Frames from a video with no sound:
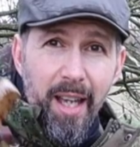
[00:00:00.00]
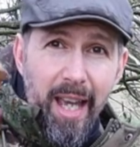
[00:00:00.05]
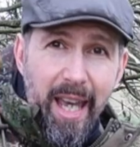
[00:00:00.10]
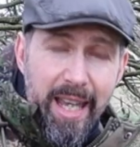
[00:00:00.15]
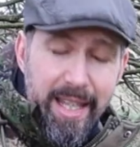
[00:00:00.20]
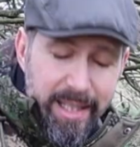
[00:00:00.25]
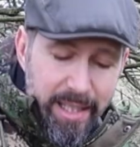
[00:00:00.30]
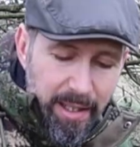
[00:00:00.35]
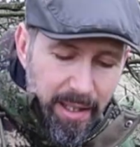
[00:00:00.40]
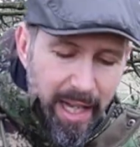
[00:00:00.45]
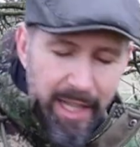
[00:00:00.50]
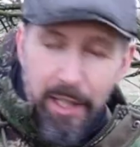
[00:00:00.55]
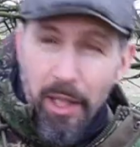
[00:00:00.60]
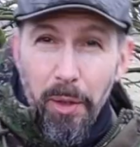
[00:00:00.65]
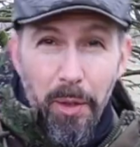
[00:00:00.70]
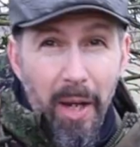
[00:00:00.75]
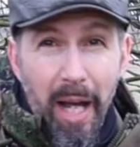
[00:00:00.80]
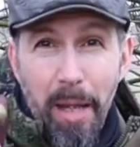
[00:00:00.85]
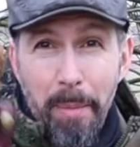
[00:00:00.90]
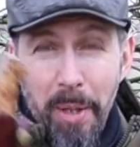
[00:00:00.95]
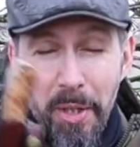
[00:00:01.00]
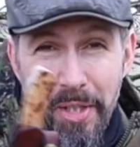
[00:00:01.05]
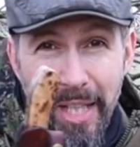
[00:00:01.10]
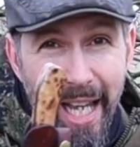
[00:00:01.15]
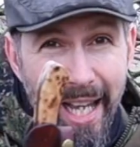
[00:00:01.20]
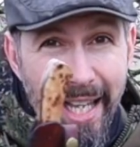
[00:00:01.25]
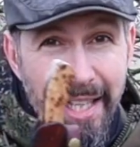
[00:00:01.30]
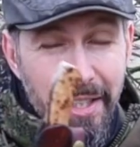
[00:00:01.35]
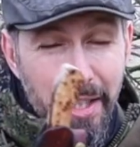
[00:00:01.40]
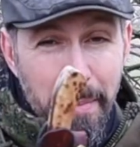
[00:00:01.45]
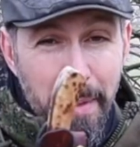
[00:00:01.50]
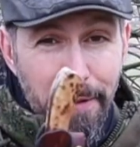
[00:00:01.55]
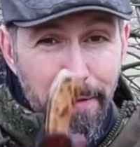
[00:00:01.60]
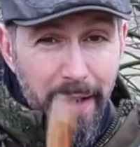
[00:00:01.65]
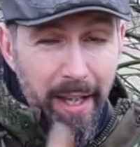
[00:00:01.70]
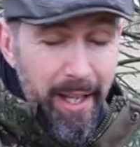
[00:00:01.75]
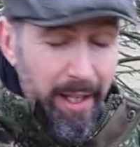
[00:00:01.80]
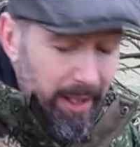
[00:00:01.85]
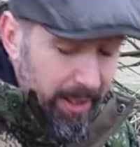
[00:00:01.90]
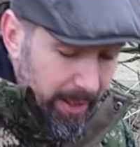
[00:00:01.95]
80, I don't know how much that is to be
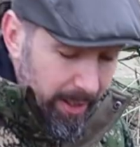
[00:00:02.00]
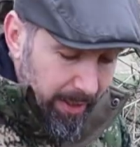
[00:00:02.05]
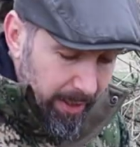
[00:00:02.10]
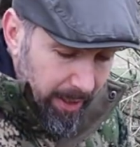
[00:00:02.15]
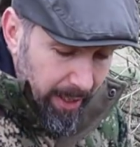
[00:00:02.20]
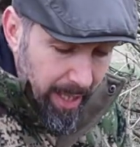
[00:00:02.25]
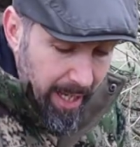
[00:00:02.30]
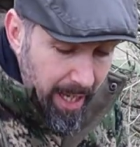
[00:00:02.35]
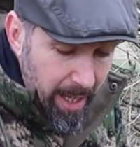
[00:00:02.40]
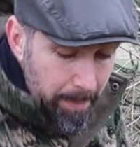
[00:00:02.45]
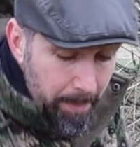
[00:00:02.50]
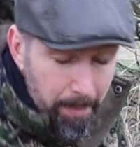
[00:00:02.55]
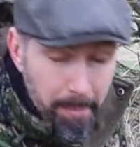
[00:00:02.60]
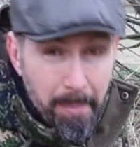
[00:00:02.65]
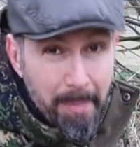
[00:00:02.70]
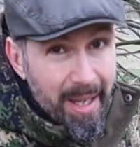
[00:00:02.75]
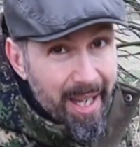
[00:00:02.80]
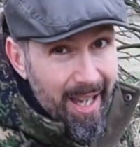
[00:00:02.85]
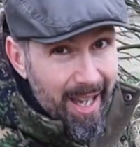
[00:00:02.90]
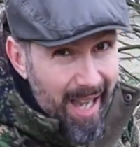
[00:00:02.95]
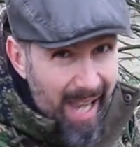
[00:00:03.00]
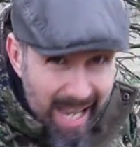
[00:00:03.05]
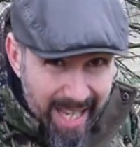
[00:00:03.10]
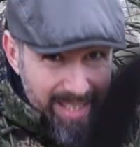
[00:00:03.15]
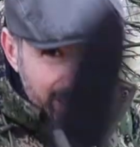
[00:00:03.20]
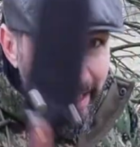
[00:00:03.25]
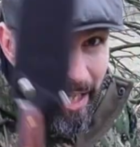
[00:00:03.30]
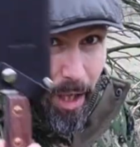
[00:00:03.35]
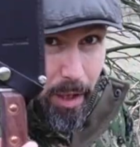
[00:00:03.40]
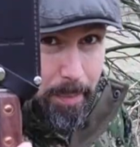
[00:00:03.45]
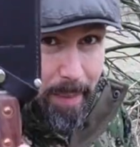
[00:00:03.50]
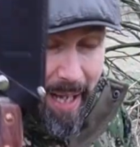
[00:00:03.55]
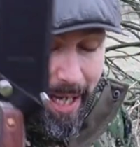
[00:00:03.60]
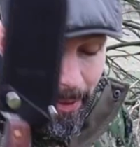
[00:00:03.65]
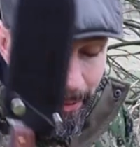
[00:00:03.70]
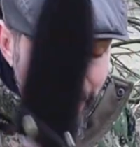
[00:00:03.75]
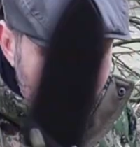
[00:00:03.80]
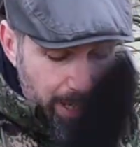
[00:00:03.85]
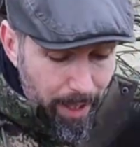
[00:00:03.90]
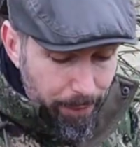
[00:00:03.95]
fair, 80 odd
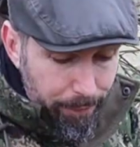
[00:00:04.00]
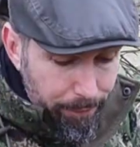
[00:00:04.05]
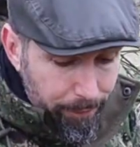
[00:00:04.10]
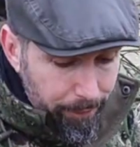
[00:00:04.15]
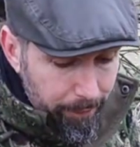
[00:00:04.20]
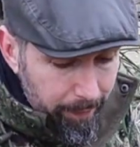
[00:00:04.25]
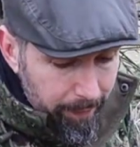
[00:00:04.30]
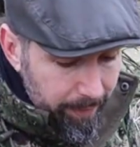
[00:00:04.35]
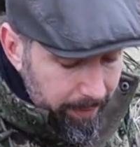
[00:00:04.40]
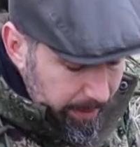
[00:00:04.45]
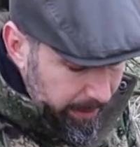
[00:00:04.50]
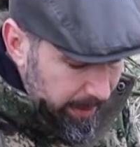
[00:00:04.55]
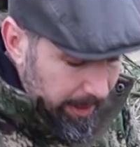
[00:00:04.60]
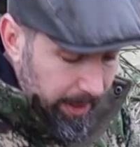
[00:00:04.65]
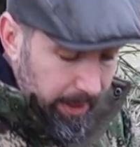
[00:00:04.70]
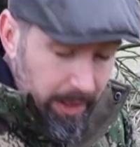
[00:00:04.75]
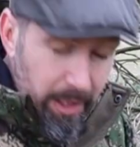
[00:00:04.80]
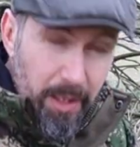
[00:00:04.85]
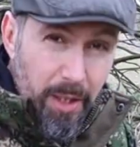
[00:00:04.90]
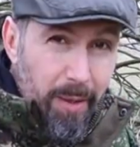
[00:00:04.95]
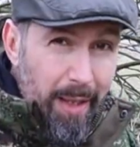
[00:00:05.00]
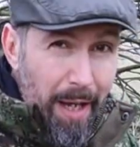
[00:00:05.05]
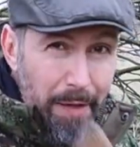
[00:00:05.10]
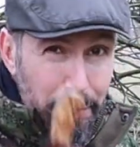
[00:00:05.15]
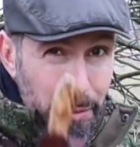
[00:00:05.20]
pound knife. You don't have